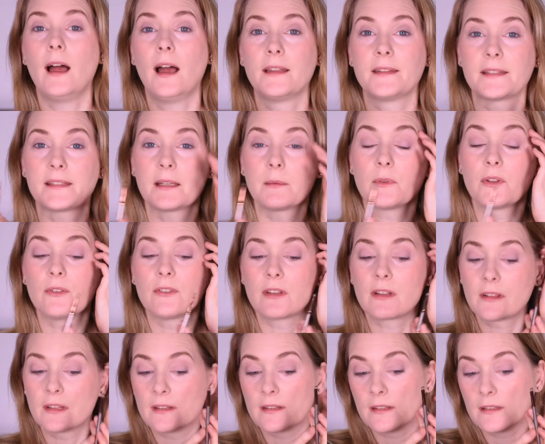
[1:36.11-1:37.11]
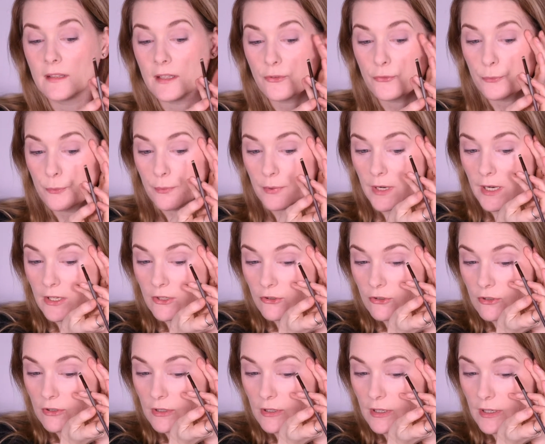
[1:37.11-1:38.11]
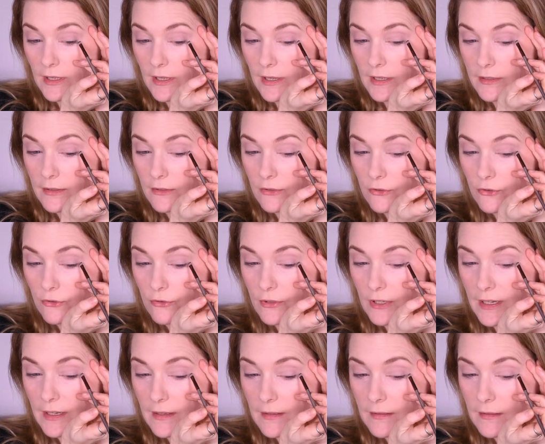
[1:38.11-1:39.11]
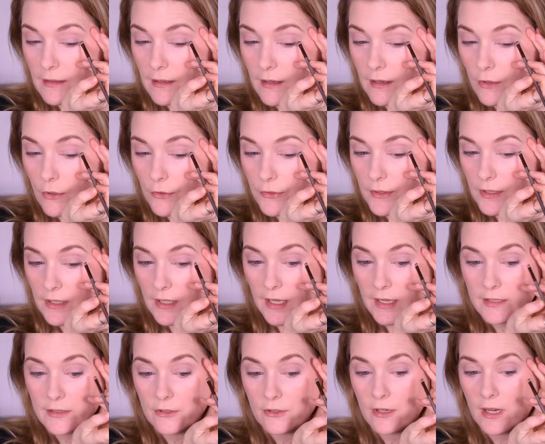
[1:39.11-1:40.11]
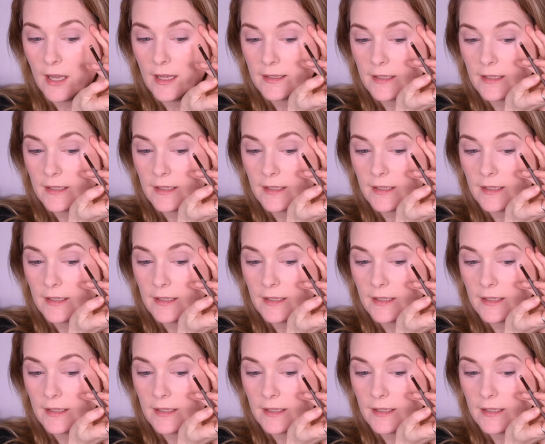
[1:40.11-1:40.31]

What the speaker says: And then I'm using this stiff brush and trace out the liner.